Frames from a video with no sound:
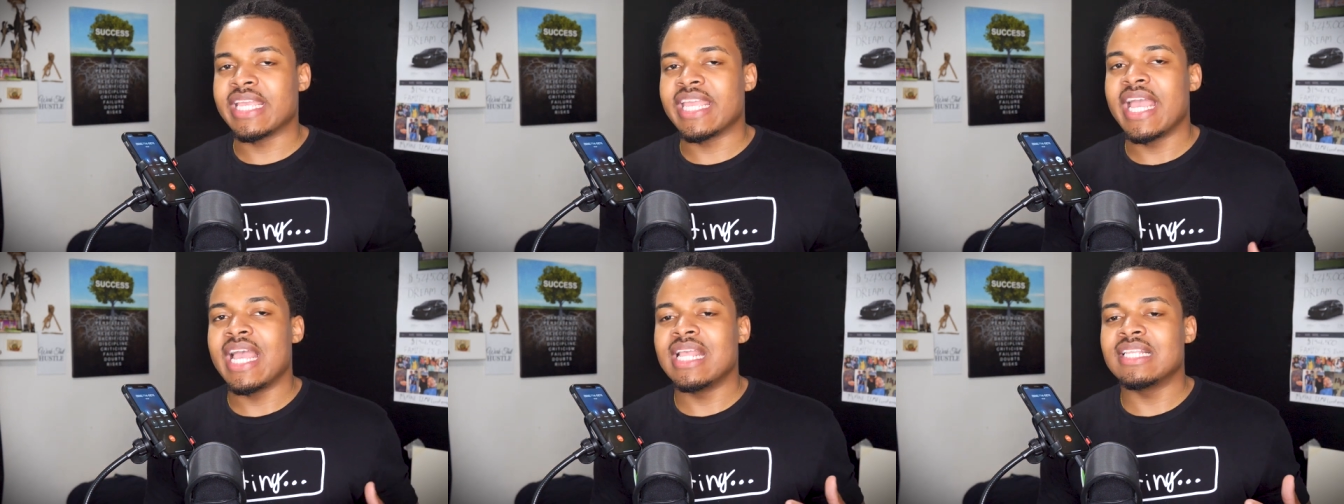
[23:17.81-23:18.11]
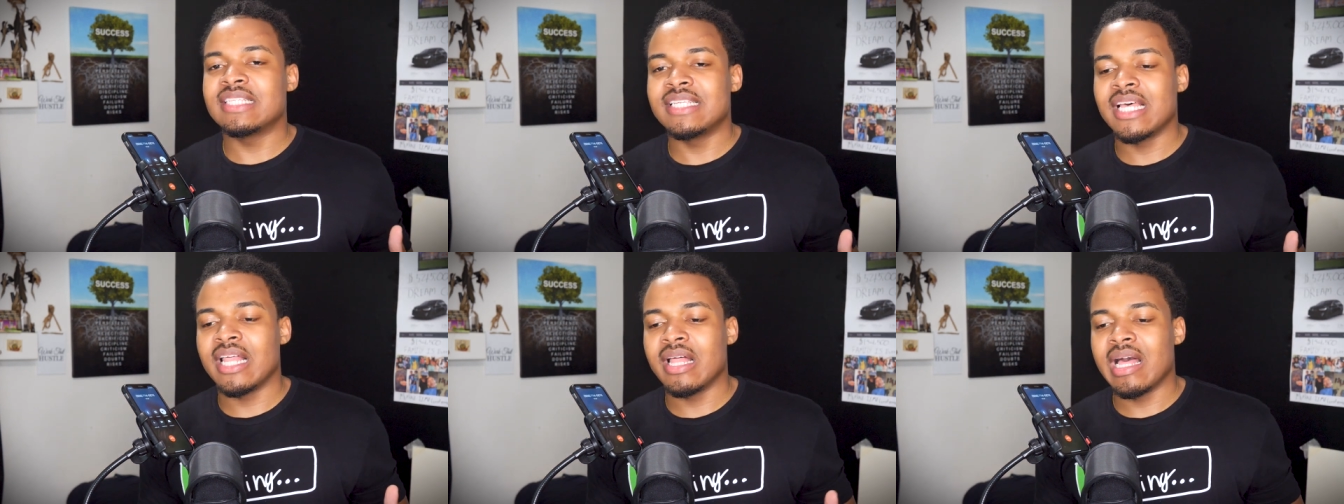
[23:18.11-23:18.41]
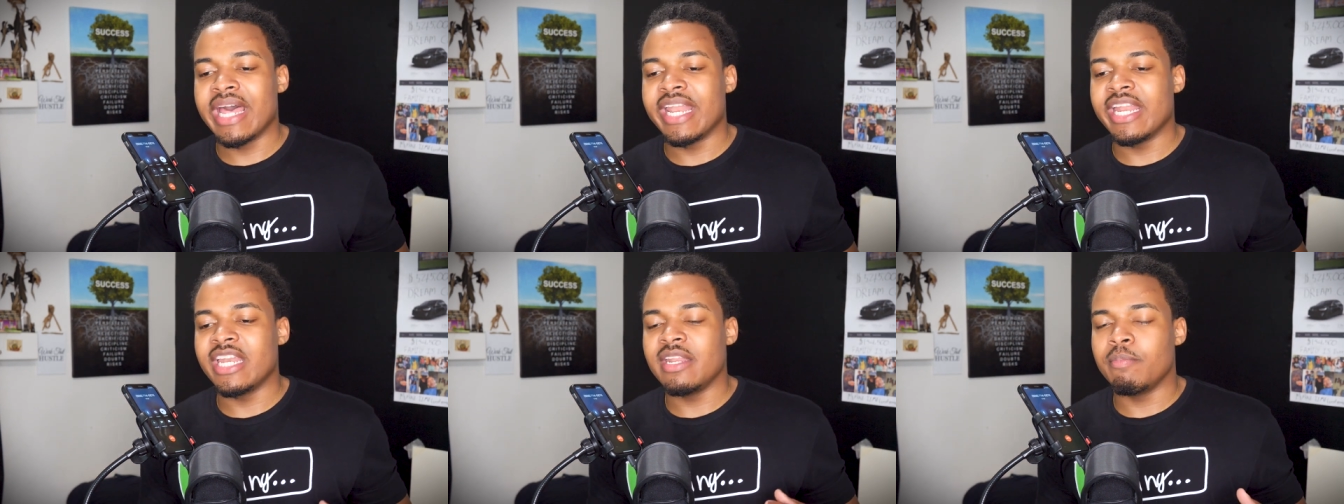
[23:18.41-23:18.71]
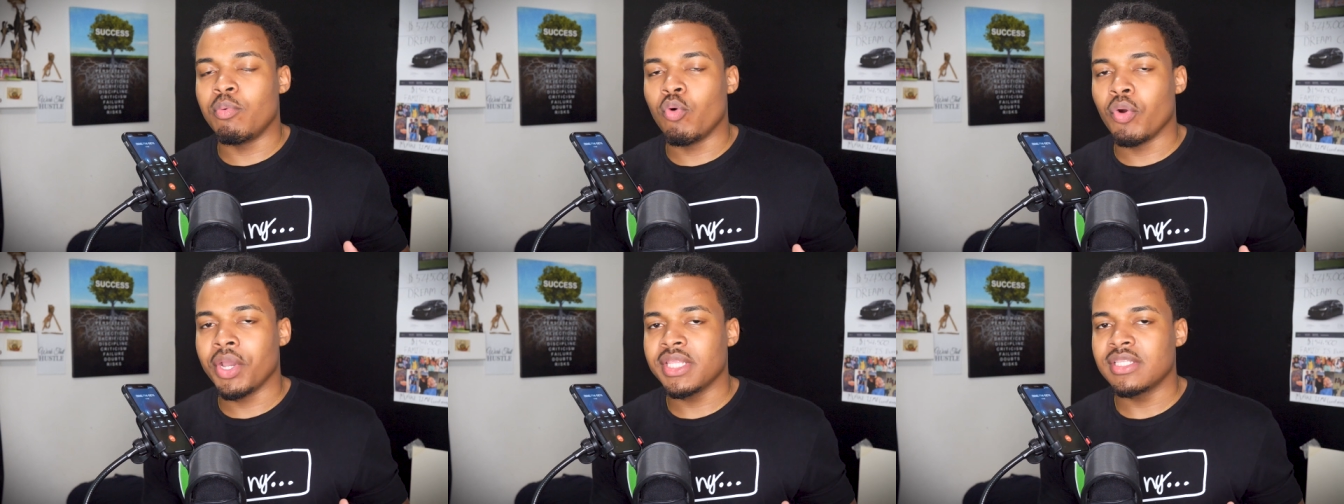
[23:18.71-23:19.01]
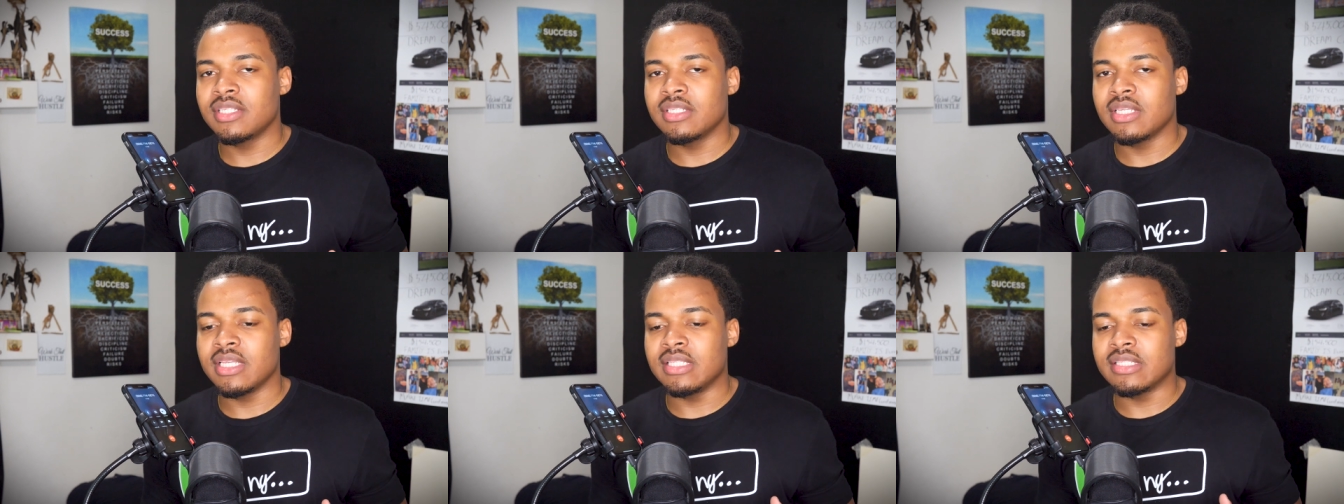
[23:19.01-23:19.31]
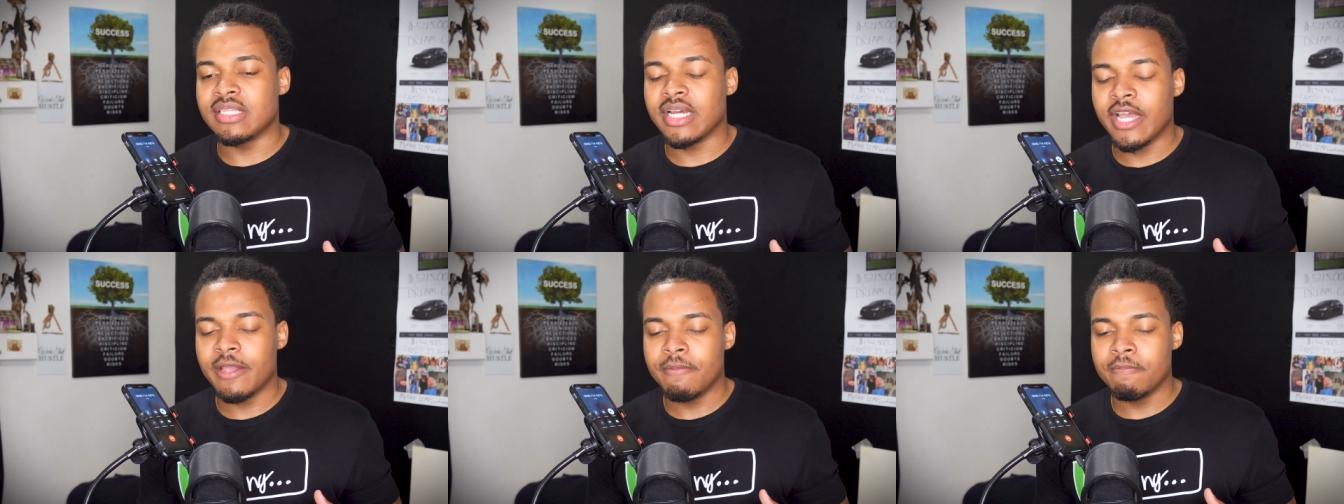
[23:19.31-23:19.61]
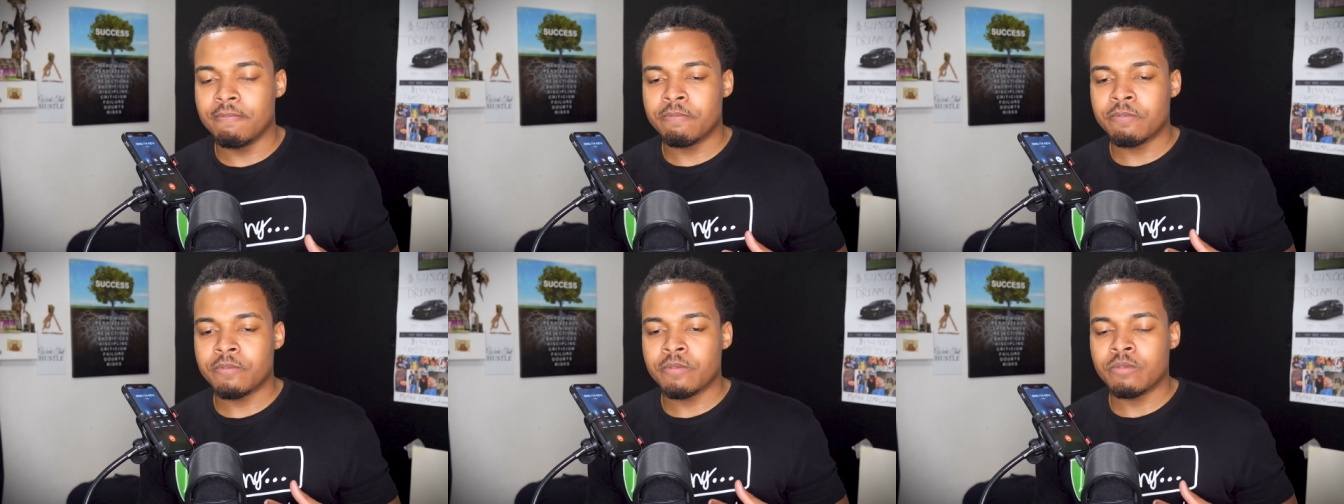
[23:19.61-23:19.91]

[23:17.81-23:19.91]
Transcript: can sell at any point in time?